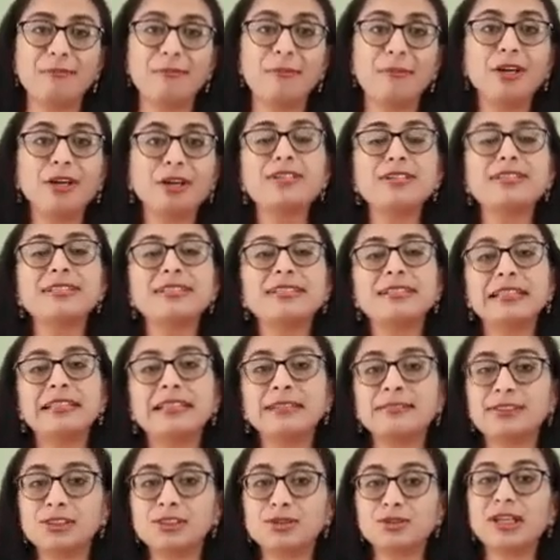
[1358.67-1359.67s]
because
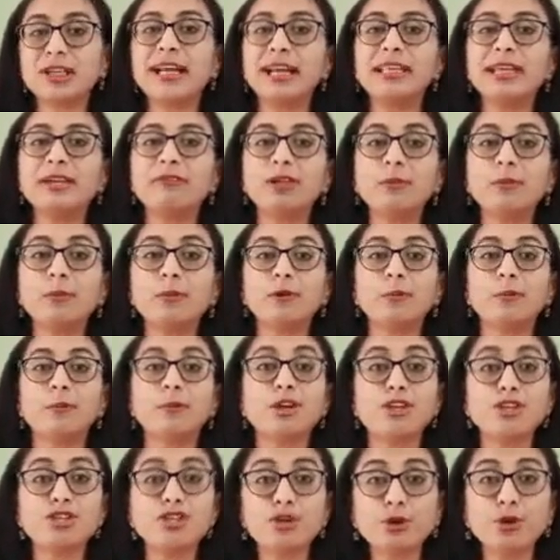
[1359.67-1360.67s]
the society will put
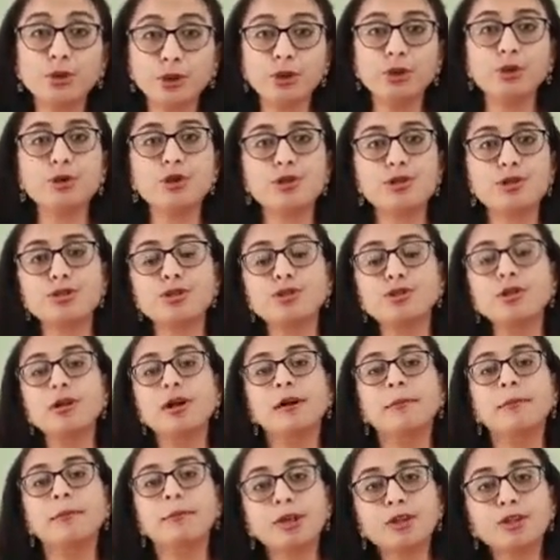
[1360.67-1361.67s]
pressure on you also,
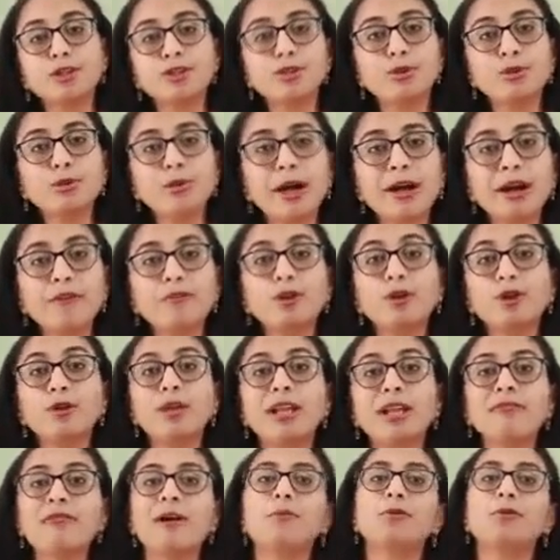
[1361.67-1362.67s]
because you have to
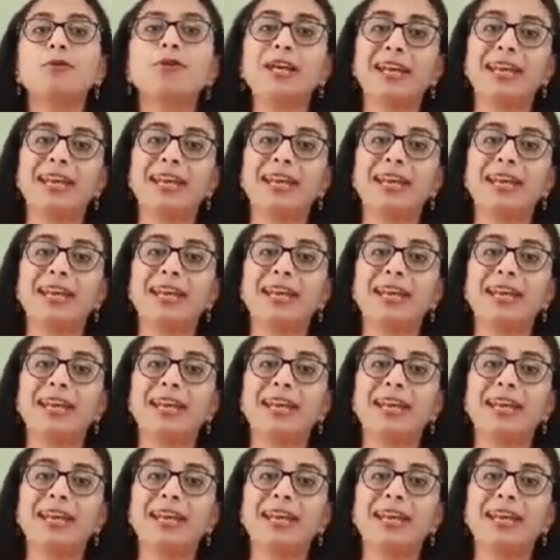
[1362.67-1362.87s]
live up to their